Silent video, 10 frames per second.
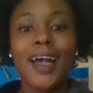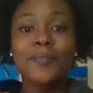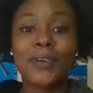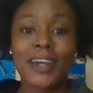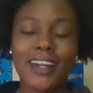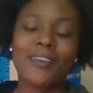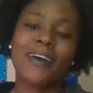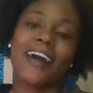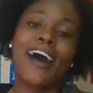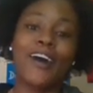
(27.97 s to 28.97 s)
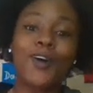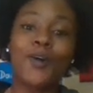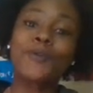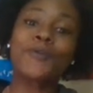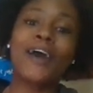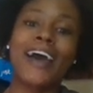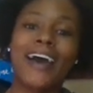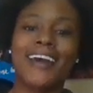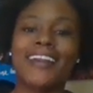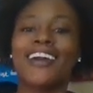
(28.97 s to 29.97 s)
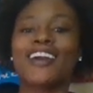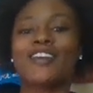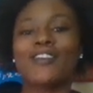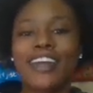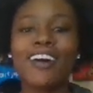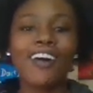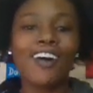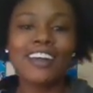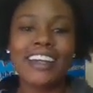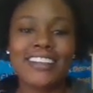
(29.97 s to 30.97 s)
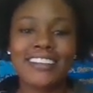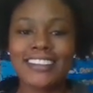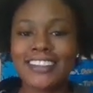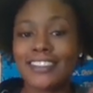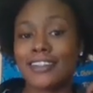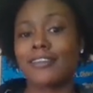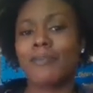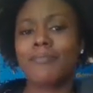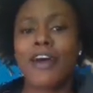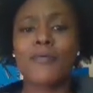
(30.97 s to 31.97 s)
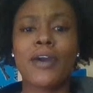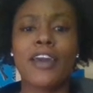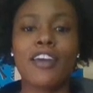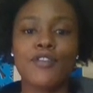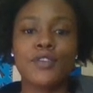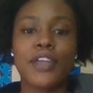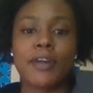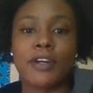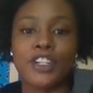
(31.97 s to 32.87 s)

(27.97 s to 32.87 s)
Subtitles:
But anyway, I hope you had a great holiday season. And by the way, if you like my